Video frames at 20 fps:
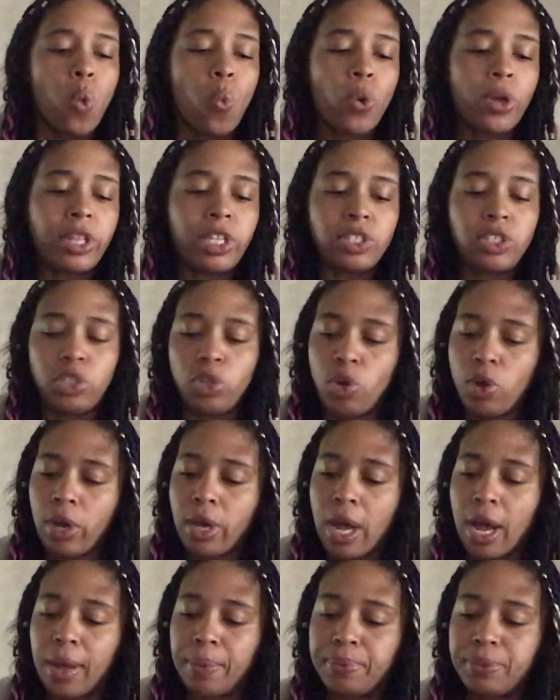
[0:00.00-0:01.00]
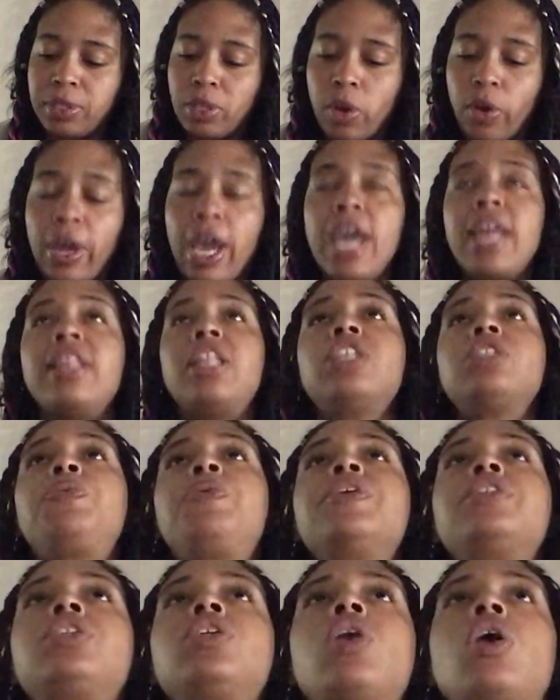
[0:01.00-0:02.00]
with the Two of Cups. Okay, this
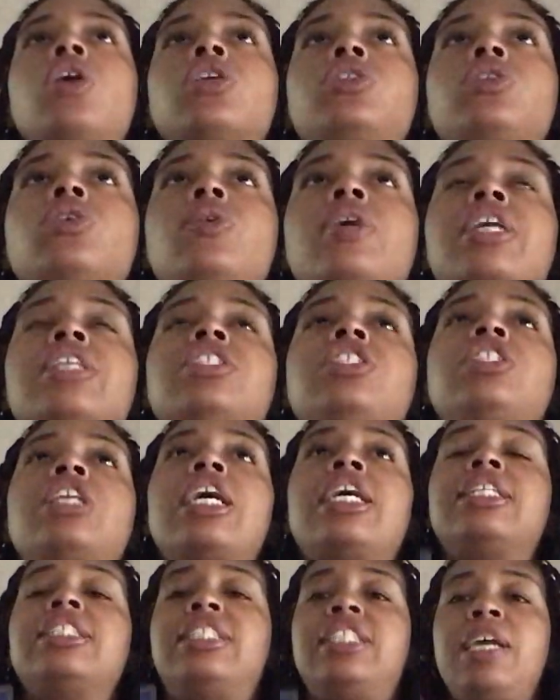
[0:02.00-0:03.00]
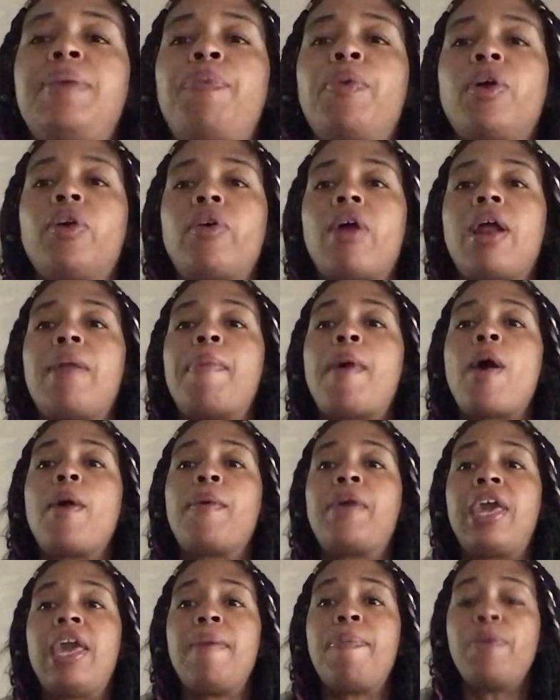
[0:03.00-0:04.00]
person also is in deep regret
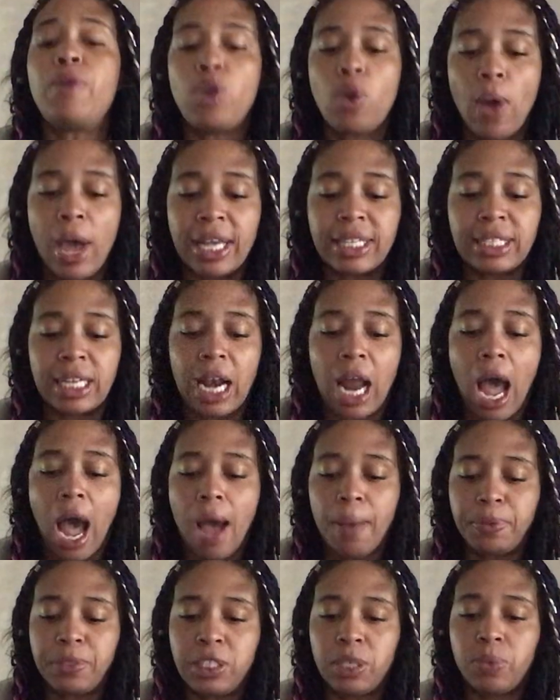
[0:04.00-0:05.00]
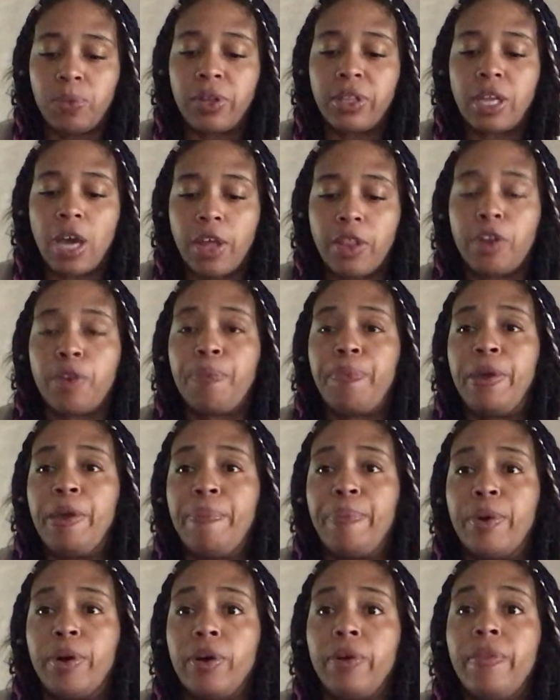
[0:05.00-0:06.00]
about keeping you as an option with other
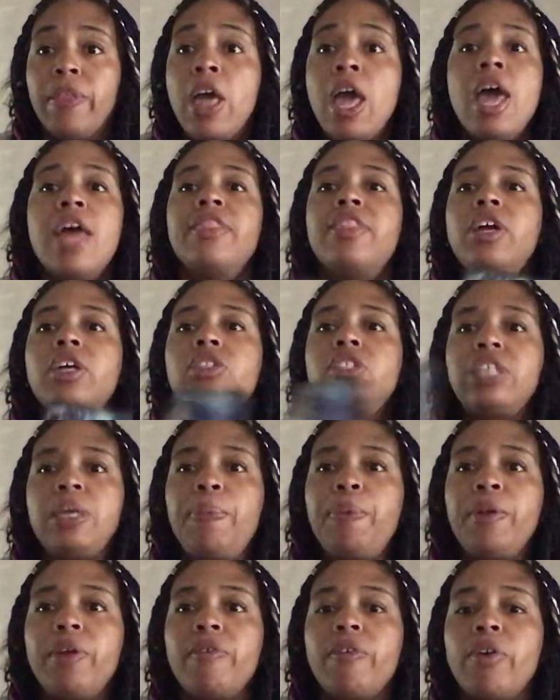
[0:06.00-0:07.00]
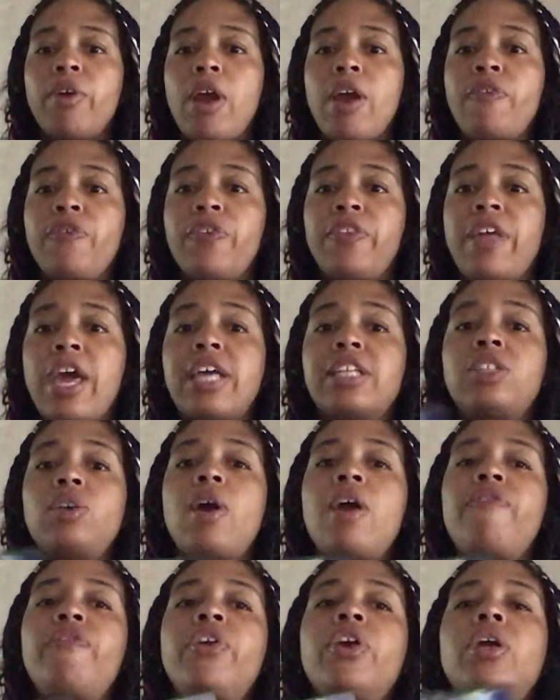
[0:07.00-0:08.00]
people. They're deeply regret for that. So
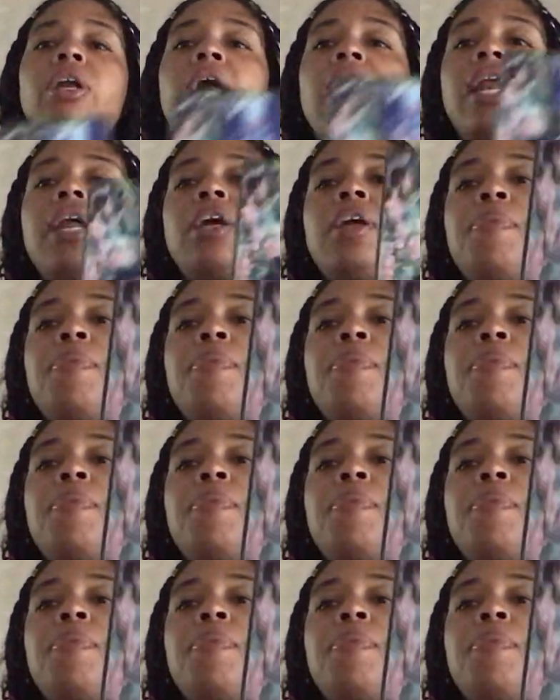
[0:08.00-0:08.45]
if you're not in